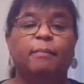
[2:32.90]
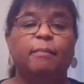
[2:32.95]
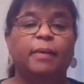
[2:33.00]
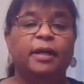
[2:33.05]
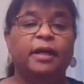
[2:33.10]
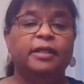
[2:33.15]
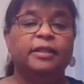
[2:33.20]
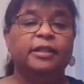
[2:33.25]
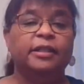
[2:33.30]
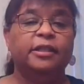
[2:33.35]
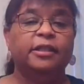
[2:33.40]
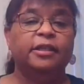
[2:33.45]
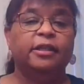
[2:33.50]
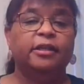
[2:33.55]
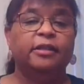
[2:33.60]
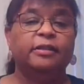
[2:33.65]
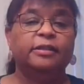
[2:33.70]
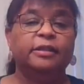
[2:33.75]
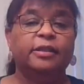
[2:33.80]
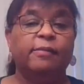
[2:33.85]
but
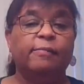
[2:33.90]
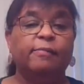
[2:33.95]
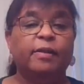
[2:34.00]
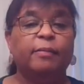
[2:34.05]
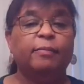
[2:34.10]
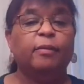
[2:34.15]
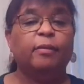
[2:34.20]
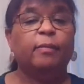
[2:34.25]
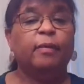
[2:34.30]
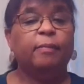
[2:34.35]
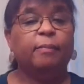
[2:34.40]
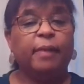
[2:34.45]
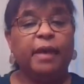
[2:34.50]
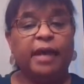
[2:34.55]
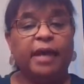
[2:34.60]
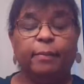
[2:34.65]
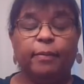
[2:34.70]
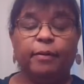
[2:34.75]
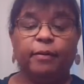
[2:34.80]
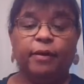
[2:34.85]
some people put
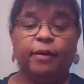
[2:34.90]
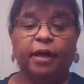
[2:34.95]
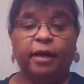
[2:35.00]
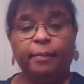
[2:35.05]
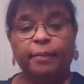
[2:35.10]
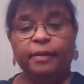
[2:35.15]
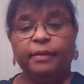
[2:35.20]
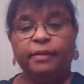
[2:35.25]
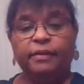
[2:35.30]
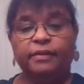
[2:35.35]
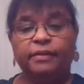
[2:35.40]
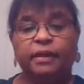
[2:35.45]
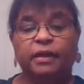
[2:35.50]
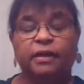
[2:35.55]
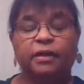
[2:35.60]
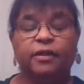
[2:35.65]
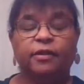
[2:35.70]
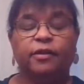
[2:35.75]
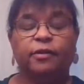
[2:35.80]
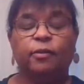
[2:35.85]
paper up
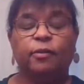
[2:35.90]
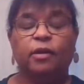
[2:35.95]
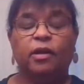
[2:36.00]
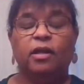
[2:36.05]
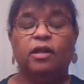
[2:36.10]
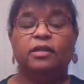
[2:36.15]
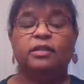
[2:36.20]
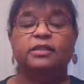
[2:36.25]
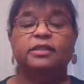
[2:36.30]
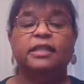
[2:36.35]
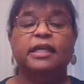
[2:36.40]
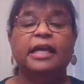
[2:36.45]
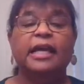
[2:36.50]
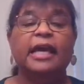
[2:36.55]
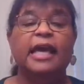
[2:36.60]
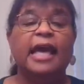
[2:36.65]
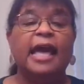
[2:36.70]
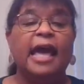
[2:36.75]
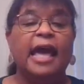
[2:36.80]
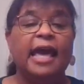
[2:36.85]
on their walls,
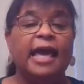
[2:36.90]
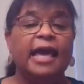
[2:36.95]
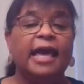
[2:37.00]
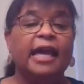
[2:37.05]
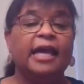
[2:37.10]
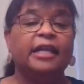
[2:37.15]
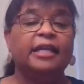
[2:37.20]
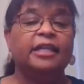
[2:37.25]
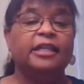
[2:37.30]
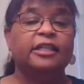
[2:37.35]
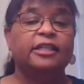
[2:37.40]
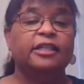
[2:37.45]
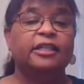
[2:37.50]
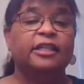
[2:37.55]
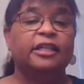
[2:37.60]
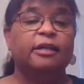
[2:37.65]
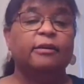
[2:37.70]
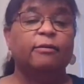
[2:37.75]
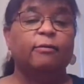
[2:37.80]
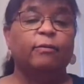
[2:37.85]
and
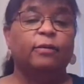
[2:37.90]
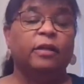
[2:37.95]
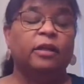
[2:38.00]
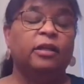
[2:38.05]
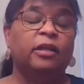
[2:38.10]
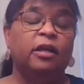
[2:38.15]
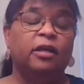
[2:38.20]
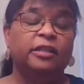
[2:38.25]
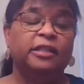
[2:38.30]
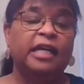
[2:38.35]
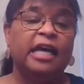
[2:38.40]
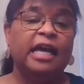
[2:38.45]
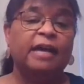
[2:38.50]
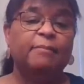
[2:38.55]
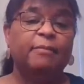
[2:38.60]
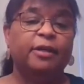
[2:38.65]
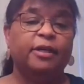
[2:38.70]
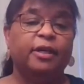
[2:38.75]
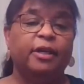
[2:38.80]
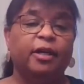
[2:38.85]
a long
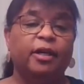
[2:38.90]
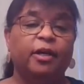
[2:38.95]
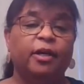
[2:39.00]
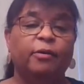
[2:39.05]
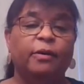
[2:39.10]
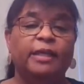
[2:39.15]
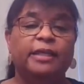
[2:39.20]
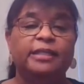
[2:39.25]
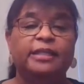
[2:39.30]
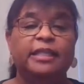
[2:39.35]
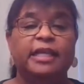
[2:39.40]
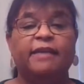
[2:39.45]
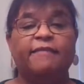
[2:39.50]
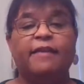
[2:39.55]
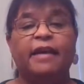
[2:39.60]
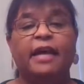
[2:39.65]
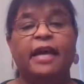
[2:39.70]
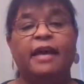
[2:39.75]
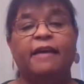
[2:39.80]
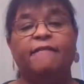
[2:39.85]
time ago, instead
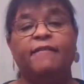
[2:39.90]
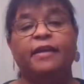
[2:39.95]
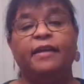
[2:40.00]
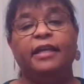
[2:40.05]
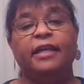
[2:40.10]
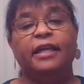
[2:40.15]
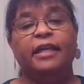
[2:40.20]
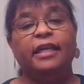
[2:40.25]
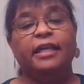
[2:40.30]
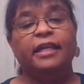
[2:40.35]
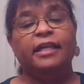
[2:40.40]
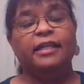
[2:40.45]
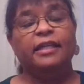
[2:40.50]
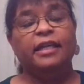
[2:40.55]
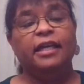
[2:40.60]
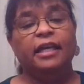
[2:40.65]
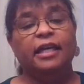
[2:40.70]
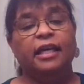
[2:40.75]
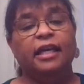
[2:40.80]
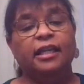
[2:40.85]
of
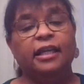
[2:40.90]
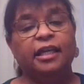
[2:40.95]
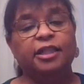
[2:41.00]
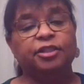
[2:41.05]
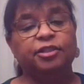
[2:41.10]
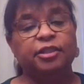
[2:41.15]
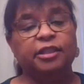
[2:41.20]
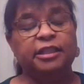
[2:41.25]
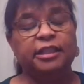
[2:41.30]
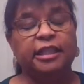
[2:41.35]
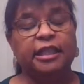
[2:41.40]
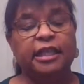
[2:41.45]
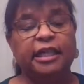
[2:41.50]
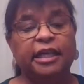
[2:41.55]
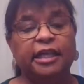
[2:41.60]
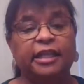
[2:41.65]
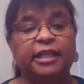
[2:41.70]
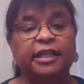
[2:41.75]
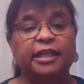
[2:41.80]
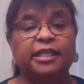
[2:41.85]
having
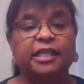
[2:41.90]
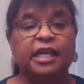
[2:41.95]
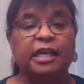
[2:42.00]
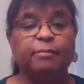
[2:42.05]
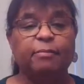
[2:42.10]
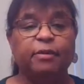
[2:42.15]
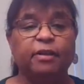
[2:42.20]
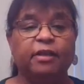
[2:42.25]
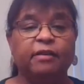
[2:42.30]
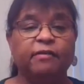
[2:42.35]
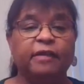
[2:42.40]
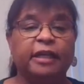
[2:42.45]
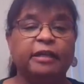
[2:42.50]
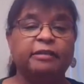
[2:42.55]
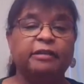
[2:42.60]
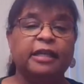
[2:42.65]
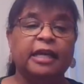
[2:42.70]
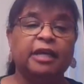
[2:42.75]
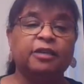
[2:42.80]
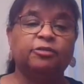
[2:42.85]
electricity and the type of
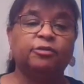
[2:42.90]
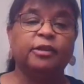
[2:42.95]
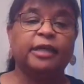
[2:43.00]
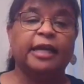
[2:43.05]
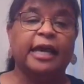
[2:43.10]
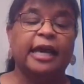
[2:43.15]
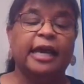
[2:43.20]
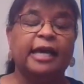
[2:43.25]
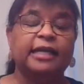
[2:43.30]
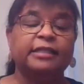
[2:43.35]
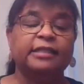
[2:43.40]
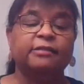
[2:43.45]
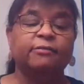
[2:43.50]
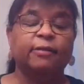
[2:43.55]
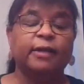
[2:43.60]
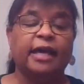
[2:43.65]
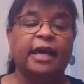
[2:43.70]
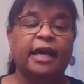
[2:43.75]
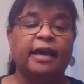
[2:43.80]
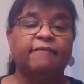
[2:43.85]
natural gas
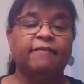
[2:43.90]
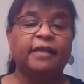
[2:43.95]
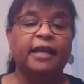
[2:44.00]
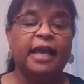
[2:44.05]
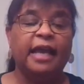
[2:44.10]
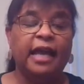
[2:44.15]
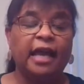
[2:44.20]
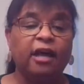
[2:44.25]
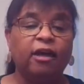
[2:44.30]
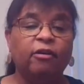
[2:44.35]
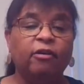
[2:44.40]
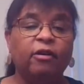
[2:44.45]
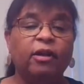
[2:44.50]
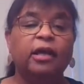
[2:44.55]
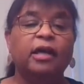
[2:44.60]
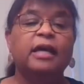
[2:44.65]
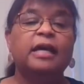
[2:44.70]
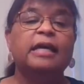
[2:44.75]
that we have now,